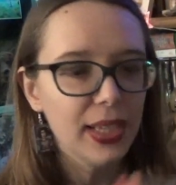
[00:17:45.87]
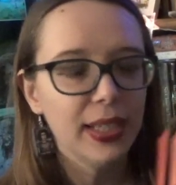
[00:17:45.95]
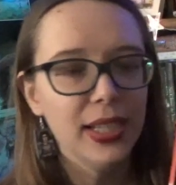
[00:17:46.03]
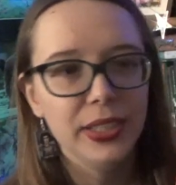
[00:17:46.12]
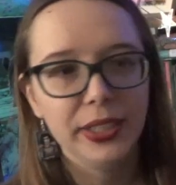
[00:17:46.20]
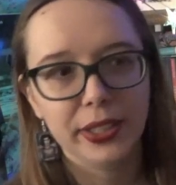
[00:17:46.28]

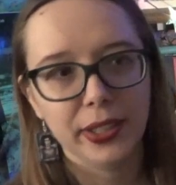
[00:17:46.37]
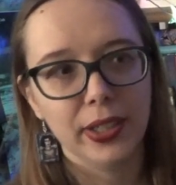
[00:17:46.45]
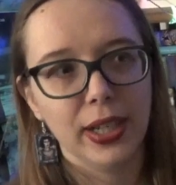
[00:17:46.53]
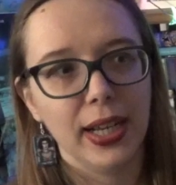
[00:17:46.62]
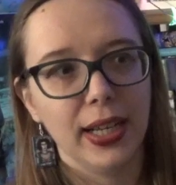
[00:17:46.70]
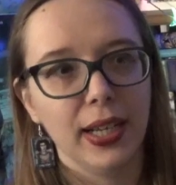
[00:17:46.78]

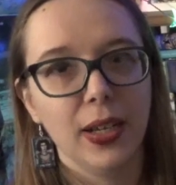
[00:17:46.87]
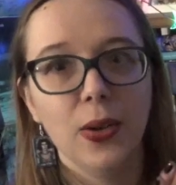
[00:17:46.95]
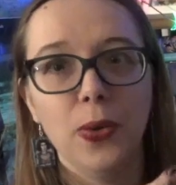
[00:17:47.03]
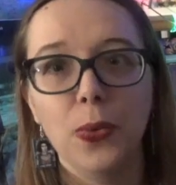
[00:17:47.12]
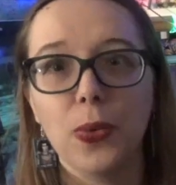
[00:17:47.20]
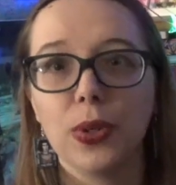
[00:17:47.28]
concerning
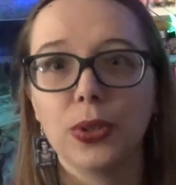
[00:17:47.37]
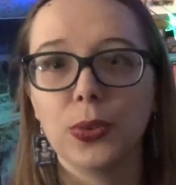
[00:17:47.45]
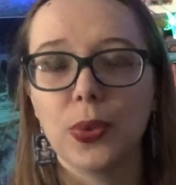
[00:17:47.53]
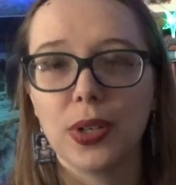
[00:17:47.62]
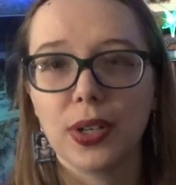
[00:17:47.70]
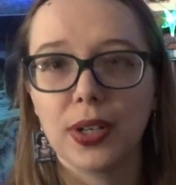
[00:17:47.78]
World
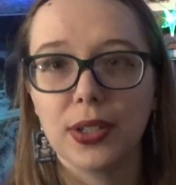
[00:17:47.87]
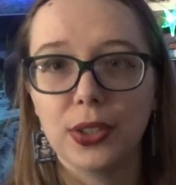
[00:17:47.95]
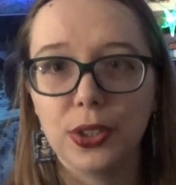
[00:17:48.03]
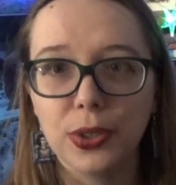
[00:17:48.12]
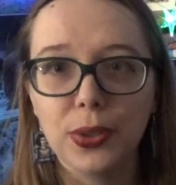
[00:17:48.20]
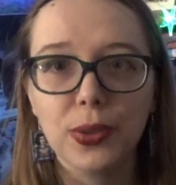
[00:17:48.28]
War
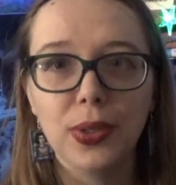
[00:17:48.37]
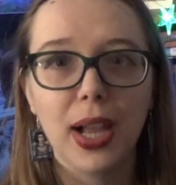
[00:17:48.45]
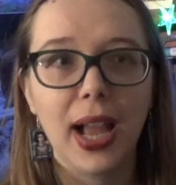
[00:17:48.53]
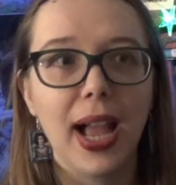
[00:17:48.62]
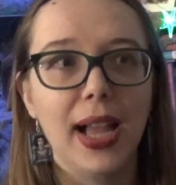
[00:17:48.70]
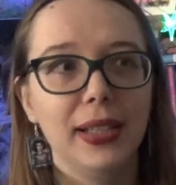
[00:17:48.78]
II
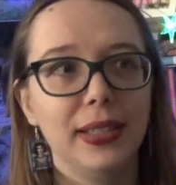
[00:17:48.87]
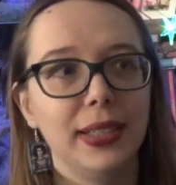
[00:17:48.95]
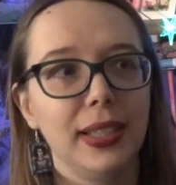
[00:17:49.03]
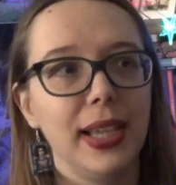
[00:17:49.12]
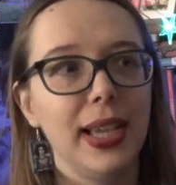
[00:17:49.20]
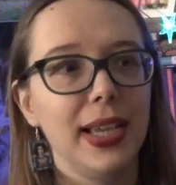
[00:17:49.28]
and
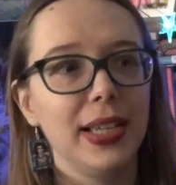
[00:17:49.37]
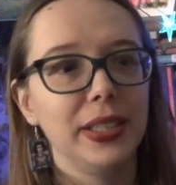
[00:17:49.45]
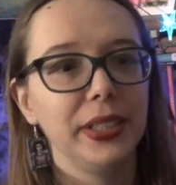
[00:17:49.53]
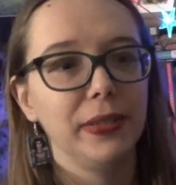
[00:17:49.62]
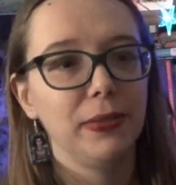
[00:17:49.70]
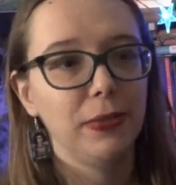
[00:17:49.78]

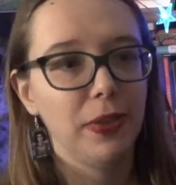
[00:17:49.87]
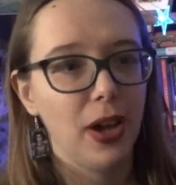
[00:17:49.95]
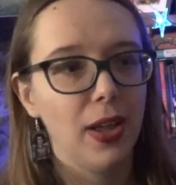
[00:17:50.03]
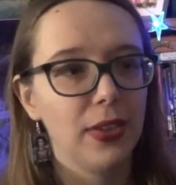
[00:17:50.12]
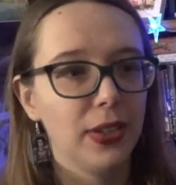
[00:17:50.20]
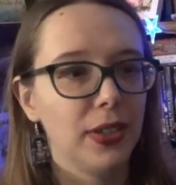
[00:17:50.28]
his
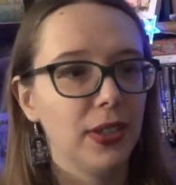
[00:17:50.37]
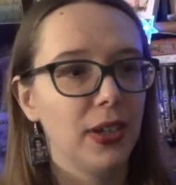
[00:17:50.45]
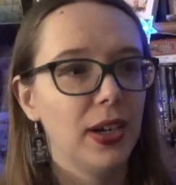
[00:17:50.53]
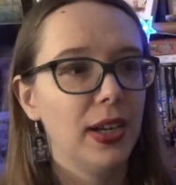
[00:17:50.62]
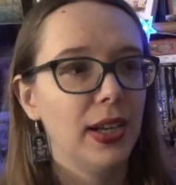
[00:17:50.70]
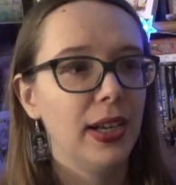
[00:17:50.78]
father